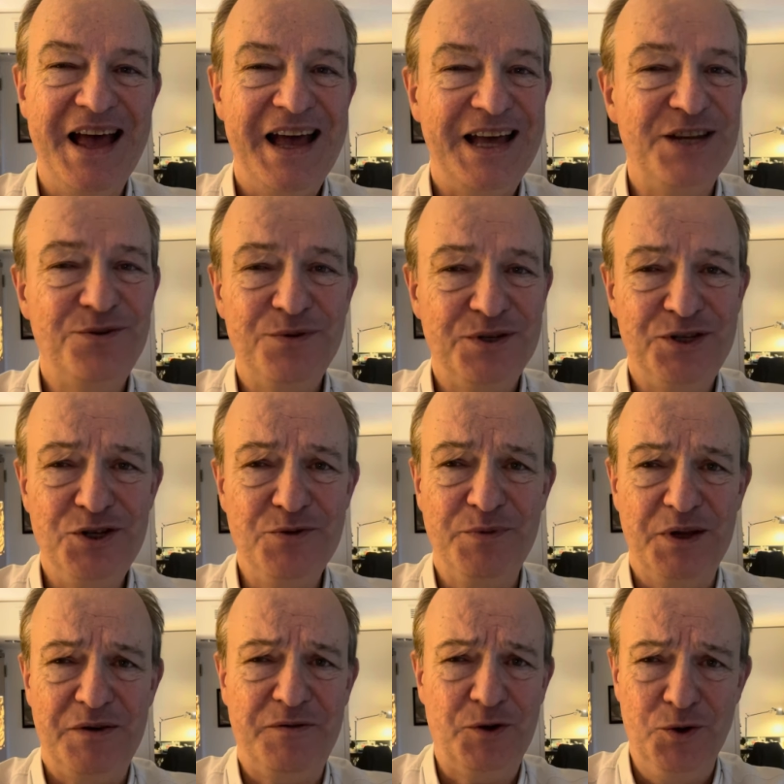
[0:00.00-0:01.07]
And to assume
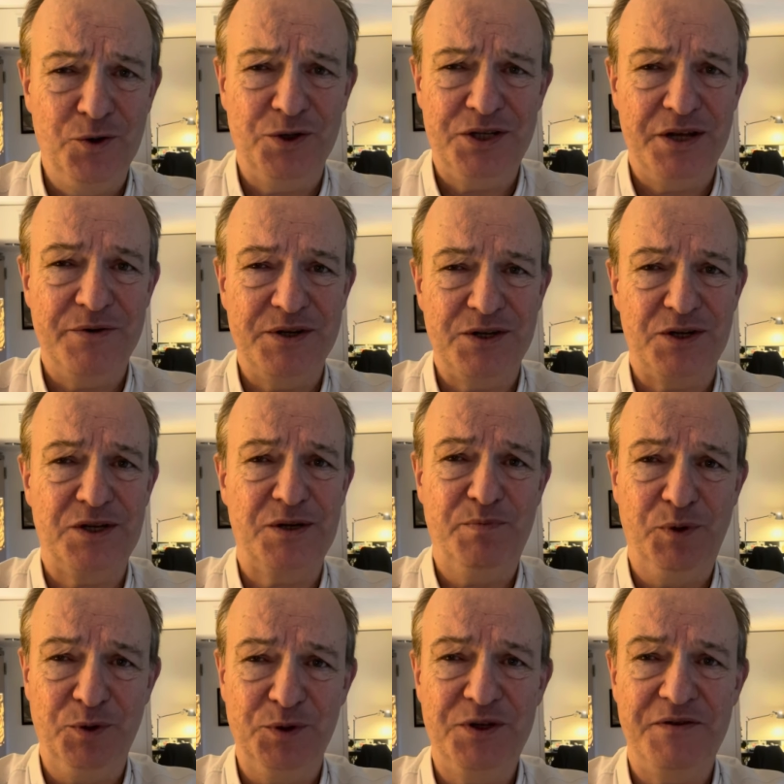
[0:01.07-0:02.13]
that, of course, there is a
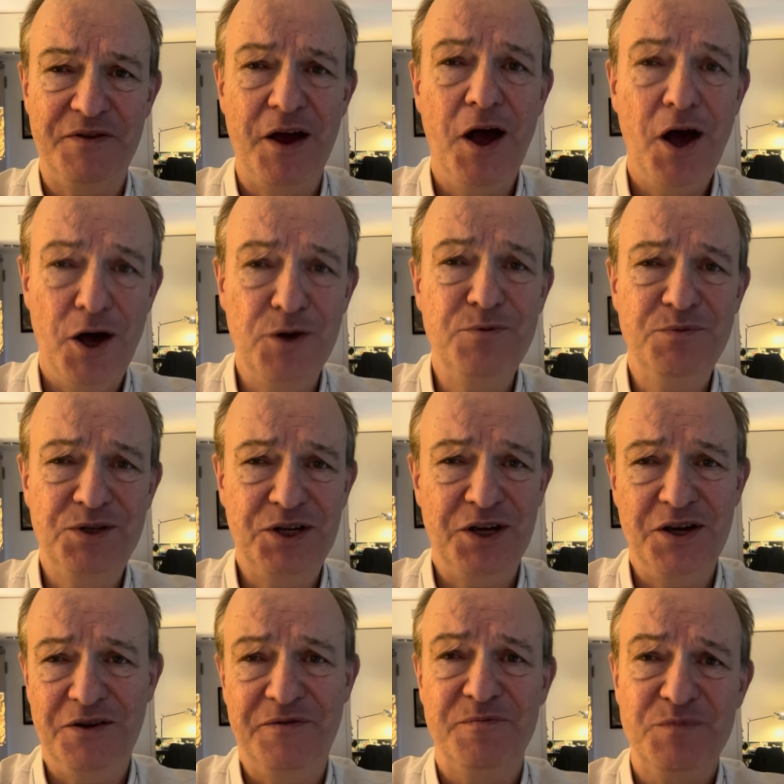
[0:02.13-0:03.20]
supportive home
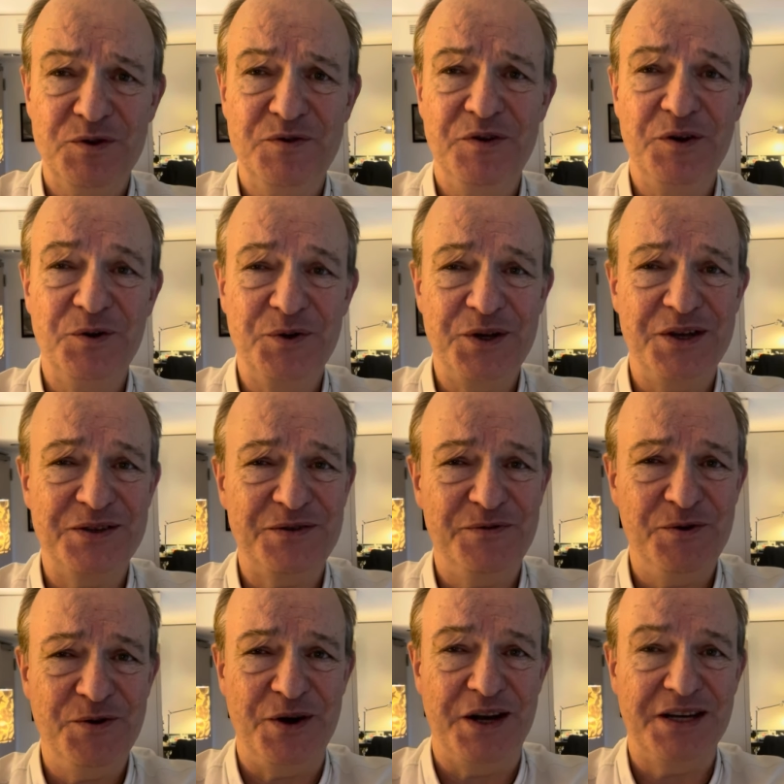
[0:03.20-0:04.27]
turf movie audience
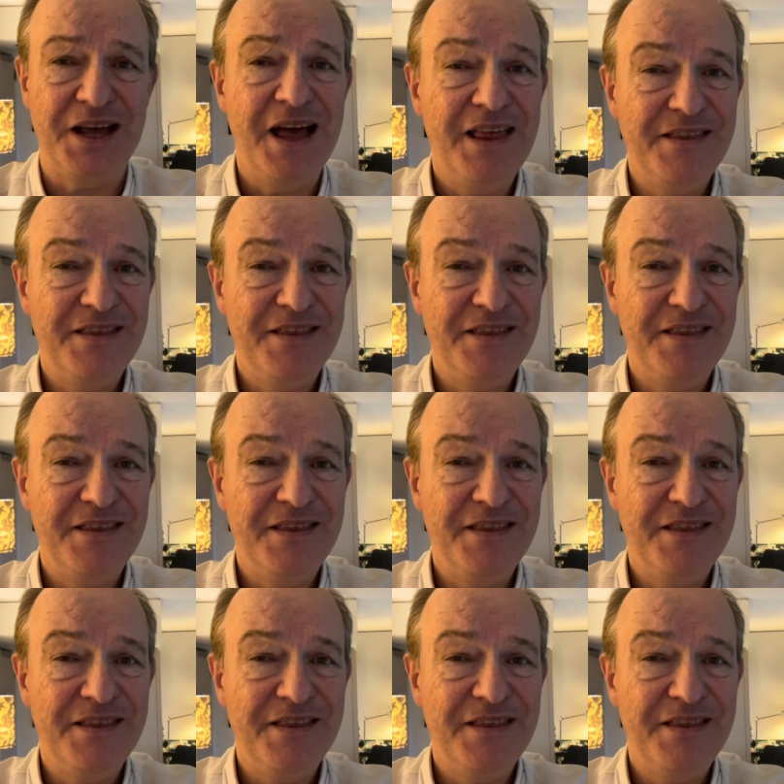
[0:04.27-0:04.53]
for it.